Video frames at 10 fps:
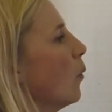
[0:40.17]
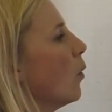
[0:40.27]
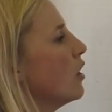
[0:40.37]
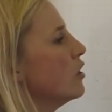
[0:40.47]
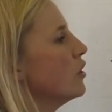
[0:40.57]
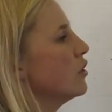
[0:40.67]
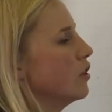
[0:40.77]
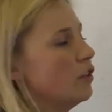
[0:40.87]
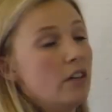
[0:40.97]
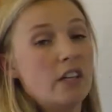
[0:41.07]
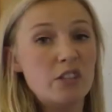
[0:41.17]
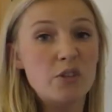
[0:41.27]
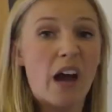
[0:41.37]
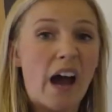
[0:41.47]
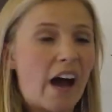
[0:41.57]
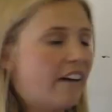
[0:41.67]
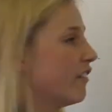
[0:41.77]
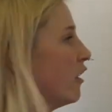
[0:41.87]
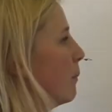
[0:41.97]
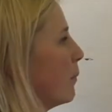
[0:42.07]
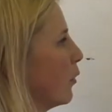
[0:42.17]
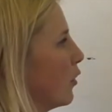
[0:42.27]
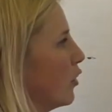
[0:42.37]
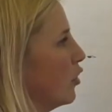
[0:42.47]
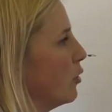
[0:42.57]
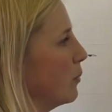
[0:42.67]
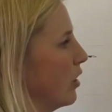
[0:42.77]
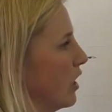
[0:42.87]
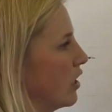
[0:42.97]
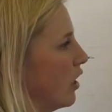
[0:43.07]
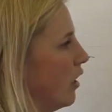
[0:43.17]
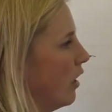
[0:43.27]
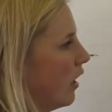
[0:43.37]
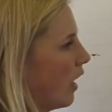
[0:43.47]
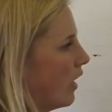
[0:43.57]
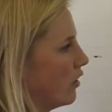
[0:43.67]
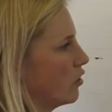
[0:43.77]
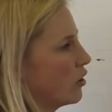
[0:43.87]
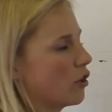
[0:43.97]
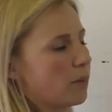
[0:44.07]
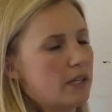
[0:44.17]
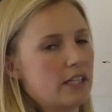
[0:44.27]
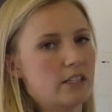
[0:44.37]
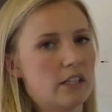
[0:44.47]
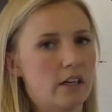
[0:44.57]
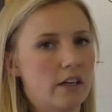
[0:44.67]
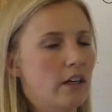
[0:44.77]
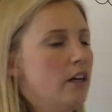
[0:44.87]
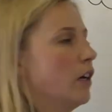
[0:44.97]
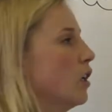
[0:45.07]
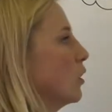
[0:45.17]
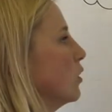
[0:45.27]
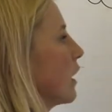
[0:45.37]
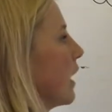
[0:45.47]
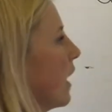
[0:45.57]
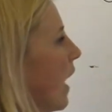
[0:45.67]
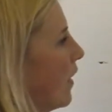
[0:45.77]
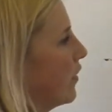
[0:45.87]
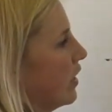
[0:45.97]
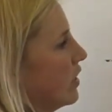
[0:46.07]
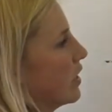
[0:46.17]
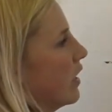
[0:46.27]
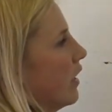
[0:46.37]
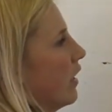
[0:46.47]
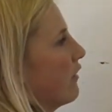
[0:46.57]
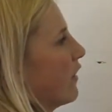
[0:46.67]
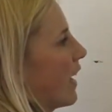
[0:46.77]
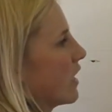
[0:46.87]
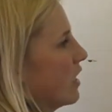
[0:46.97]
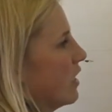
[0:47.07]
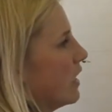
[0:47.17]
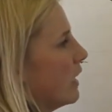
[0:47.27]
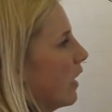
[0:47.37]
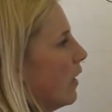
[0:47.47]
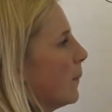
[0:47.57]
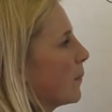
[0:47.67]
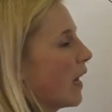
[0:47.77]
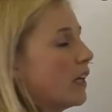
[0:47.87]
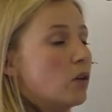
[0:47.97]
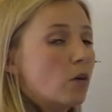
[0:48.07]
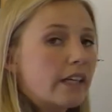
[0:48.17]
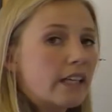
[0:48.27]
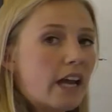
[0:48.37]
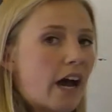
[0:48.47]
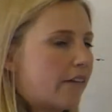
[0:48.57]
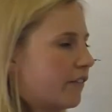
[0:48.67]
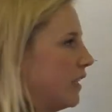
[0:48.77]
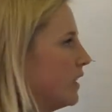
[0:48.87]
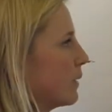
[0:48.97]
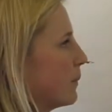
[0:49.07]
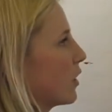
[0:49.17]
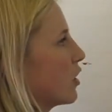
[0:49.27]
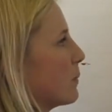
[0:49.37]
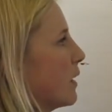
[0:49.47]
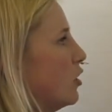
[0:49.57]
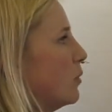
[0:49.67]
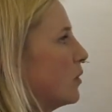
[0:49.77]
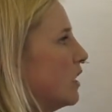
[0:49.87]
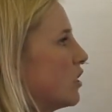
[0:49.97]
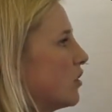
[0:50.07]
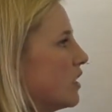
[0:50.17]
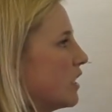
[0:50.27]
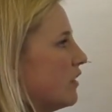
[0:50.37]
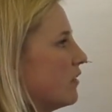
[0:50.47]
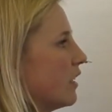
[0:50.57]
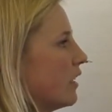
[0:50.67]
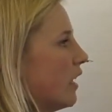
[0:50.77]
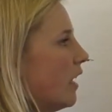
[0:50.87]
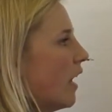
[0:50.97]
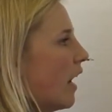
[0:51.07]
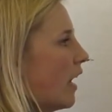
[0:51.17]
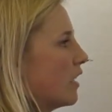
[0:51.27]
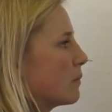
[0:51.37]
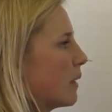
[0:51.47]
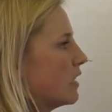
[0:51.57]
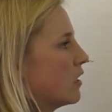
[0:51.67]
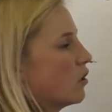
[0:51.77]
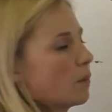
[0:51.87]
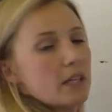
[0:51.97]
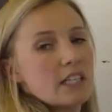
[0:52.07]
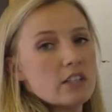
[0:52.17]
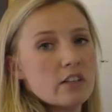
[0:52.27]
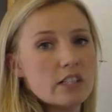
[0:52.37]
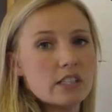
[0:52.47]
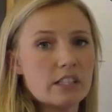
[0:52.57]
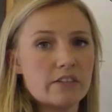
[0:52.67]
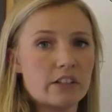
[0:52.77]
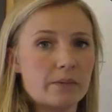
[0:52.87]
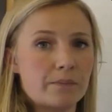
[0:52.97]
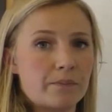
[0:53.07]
What you do is you halve both your numerator and your denominator. Looking at this fraction here, I know I can halve it because my numerator is even and my denominator is even.